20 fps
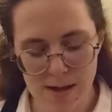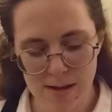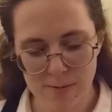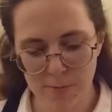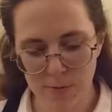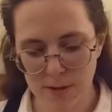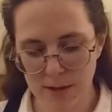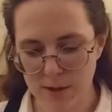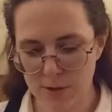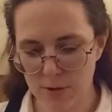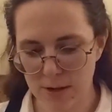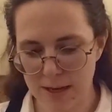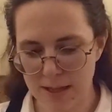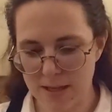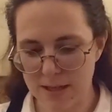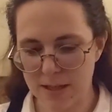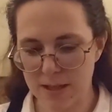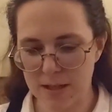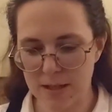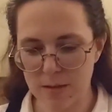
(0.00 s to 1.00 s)
I'm going to try
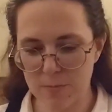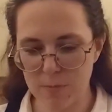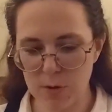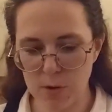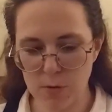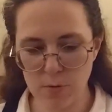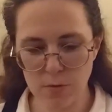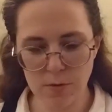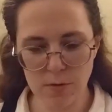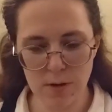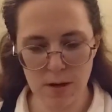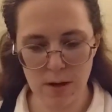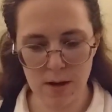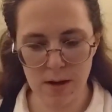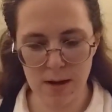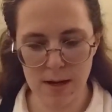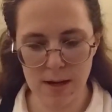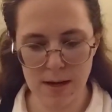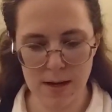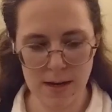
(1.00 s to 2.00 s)
the spoon
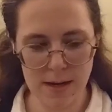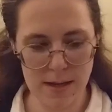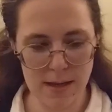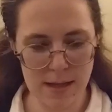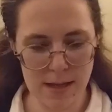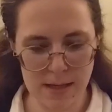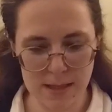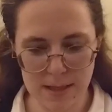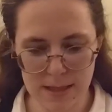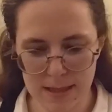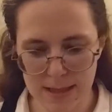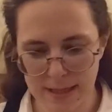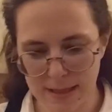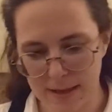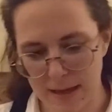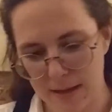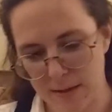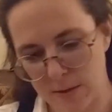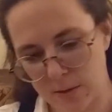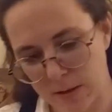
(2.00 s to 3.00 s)
on this
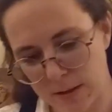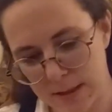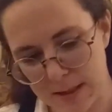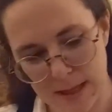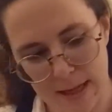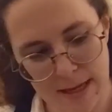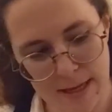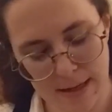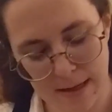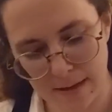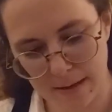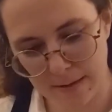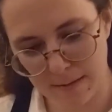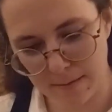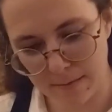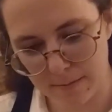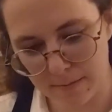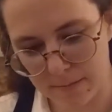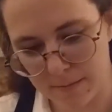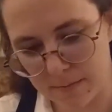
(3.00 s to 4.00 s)
thing that looks like
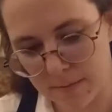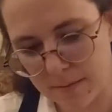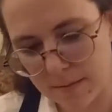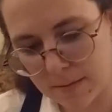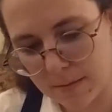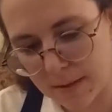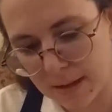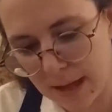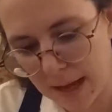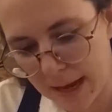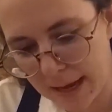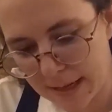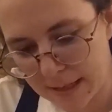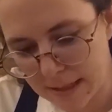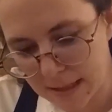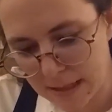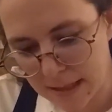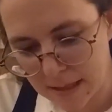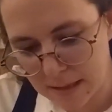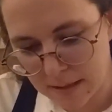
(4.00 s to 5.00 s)

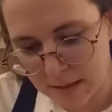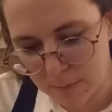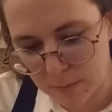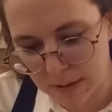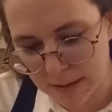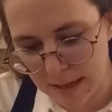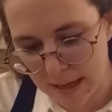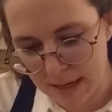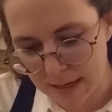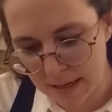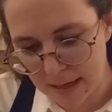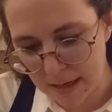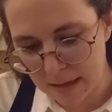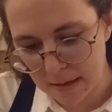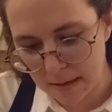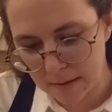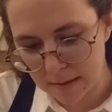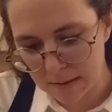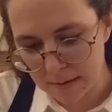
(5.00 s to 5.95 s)
candy spaghetti.